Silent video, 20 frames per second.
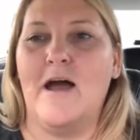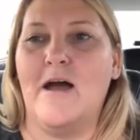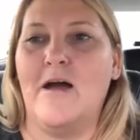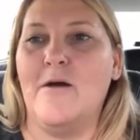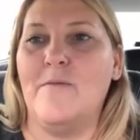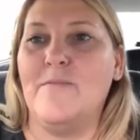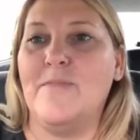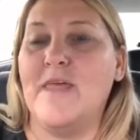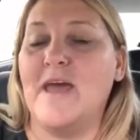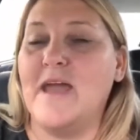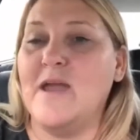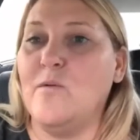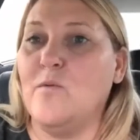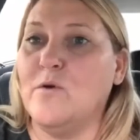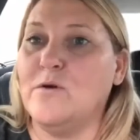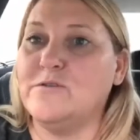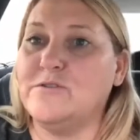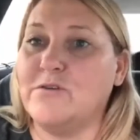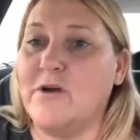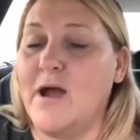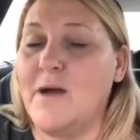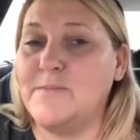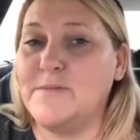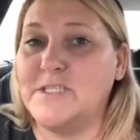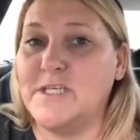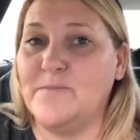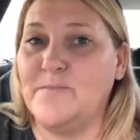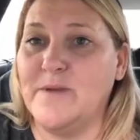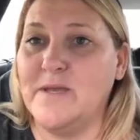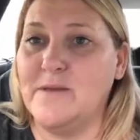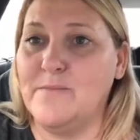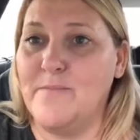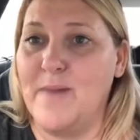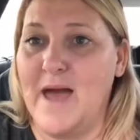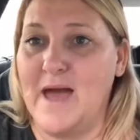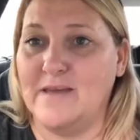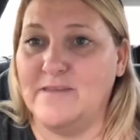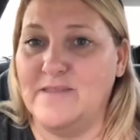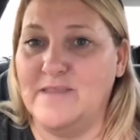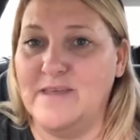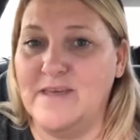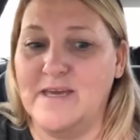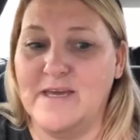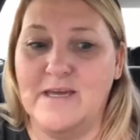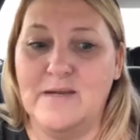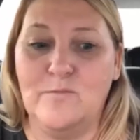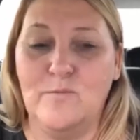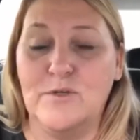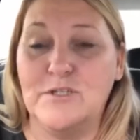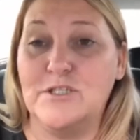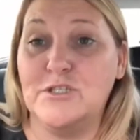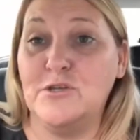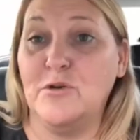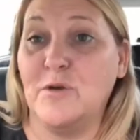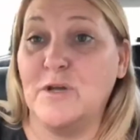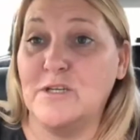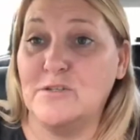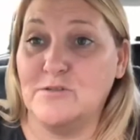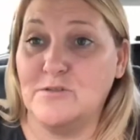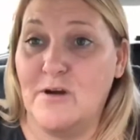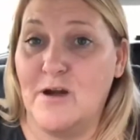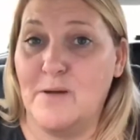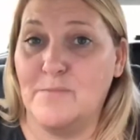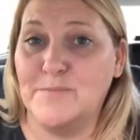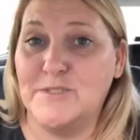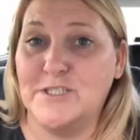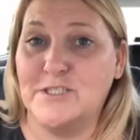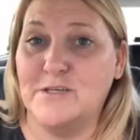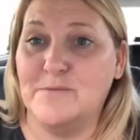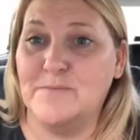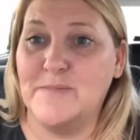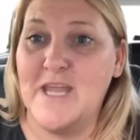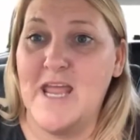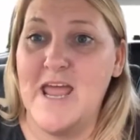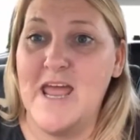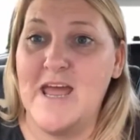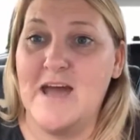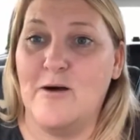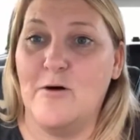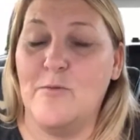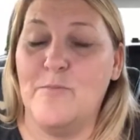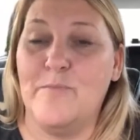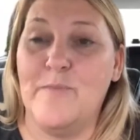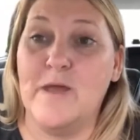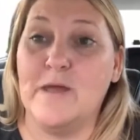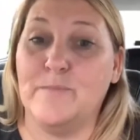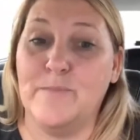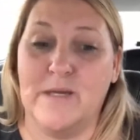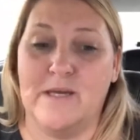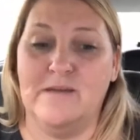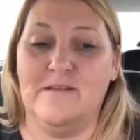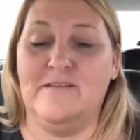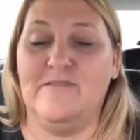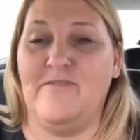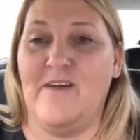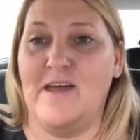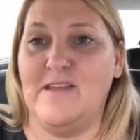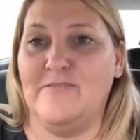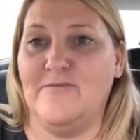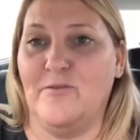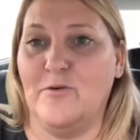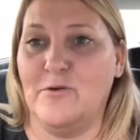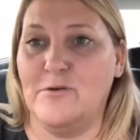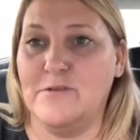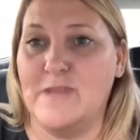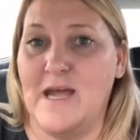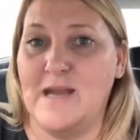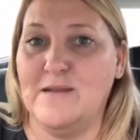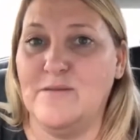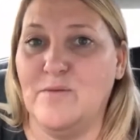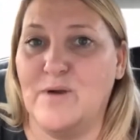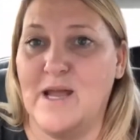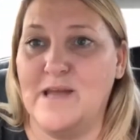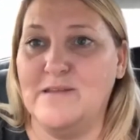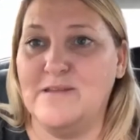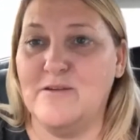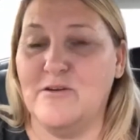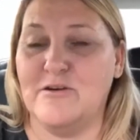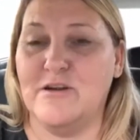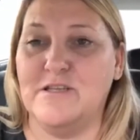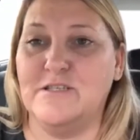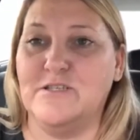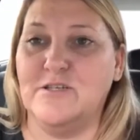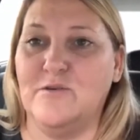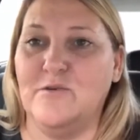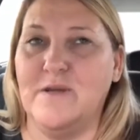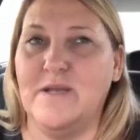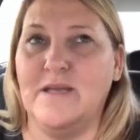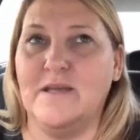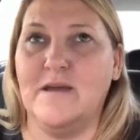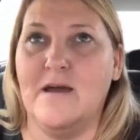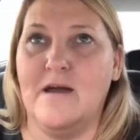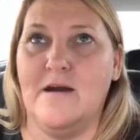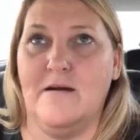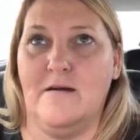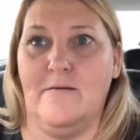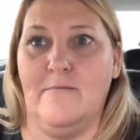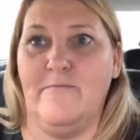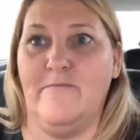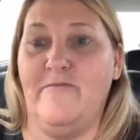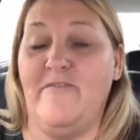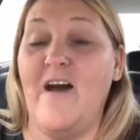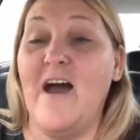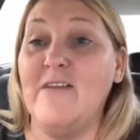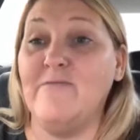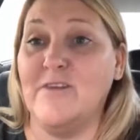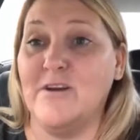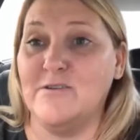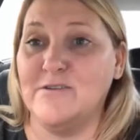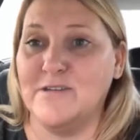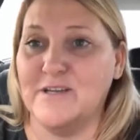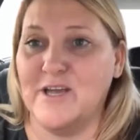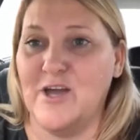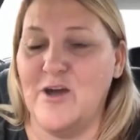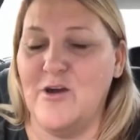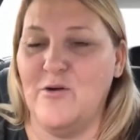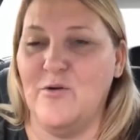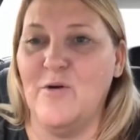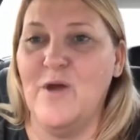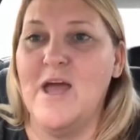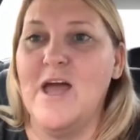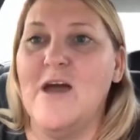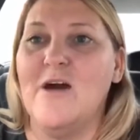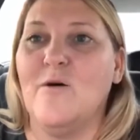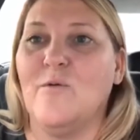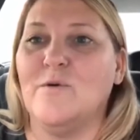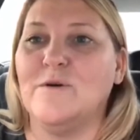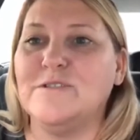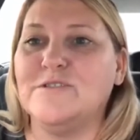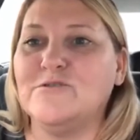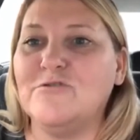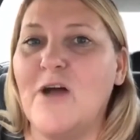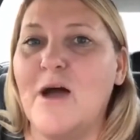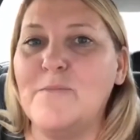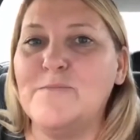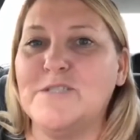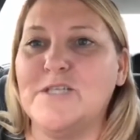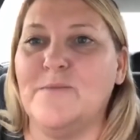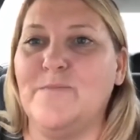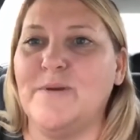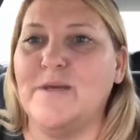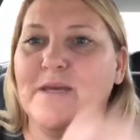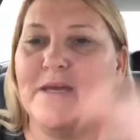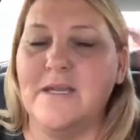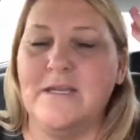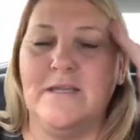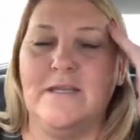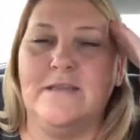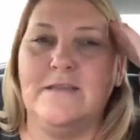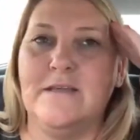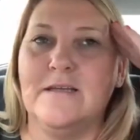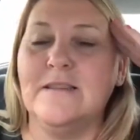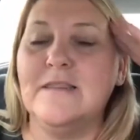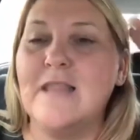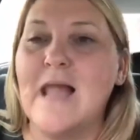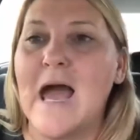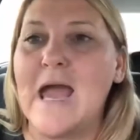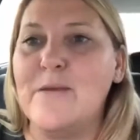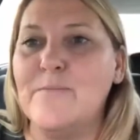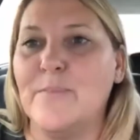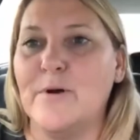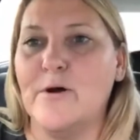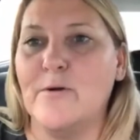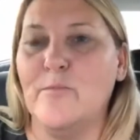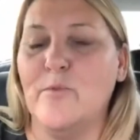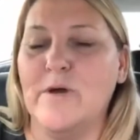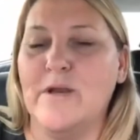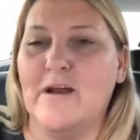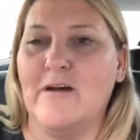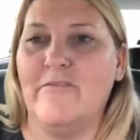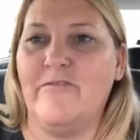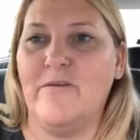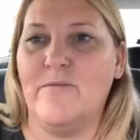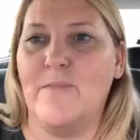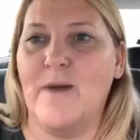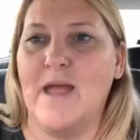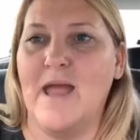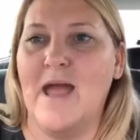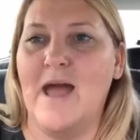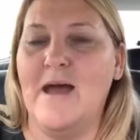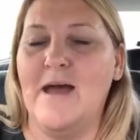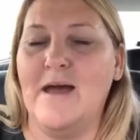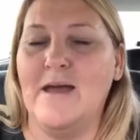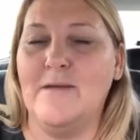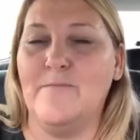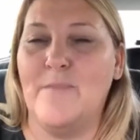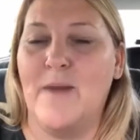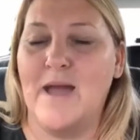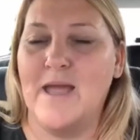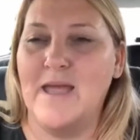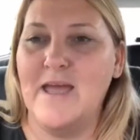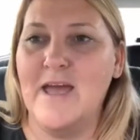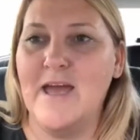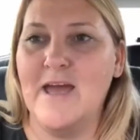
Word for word: um, they were drop shipping back then, which you can drop ship now because fast forward, that's what I started doing um, five years ago was drop shipping. And then the light bulb went off in my hat, my